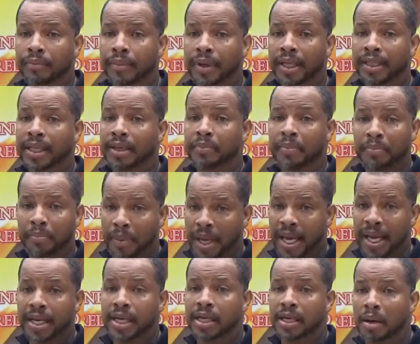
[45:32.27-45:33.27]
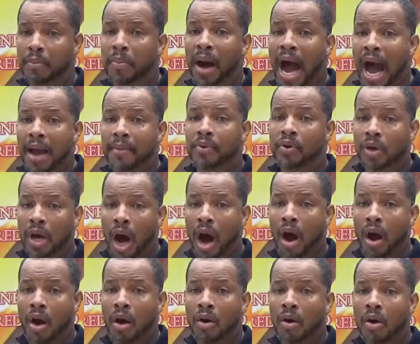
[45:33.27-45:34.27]
at the end of the Bible
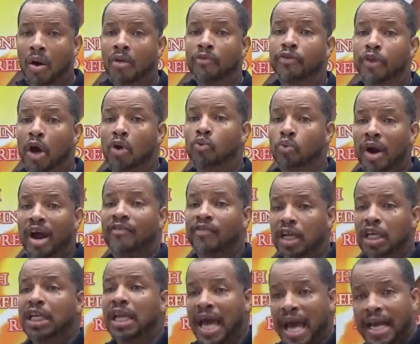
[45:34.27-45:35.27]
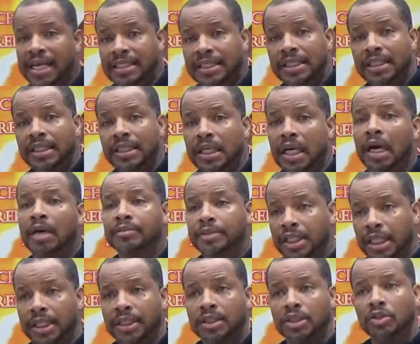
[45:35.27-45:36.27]
called the revelation of
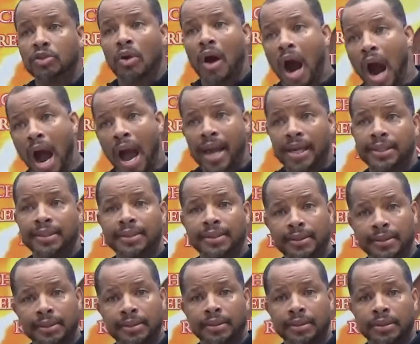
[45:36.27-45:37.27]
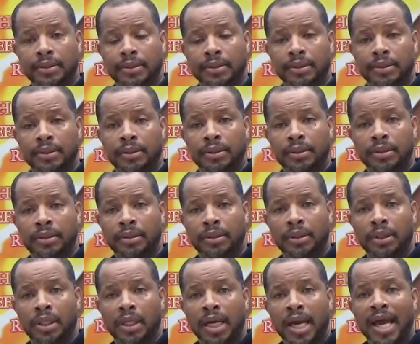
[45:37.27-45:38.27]
Jesus Christ. Mm
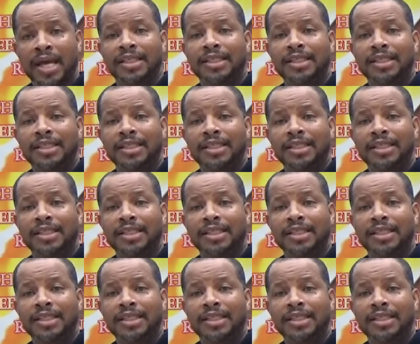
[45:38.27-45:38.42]
-hmm.